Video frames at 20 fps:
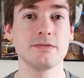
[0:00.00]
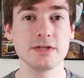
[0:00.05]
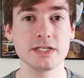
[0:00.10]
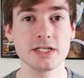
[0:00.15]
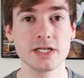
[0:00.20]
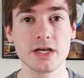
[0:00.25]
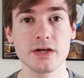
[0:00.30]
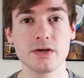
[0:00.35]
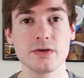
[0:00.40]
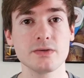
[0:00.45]

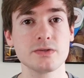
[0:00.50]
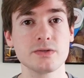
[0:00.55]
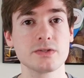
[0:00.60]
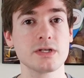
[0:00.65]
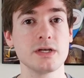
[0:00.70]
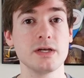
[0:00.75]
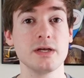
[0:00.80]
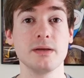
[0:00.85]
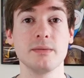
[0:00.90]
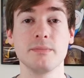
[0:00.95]
videos,
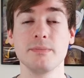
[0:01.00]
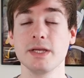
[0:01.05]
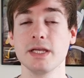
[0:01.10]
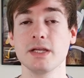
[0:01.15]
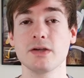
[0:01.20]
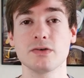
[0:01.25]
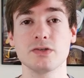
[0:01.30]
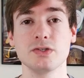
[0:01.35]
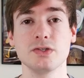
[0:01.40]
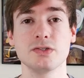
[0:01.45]
being
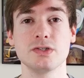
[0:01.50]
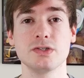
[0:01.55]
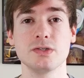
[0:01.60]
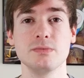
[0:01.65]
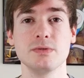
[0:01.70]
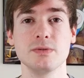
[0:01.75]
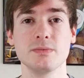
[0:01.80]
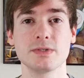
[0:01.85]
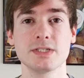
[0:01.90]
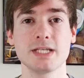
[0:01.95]
on YouTube
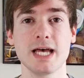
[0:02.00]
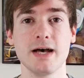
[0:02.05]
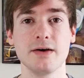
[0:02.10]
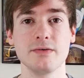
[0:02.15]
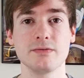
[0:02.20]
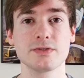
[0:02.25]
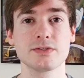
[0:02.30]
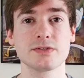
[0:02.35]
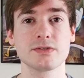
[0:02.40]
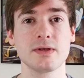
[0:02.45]

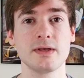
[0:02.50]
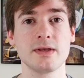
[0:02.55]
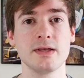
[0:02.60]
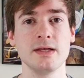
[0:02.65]
themselves.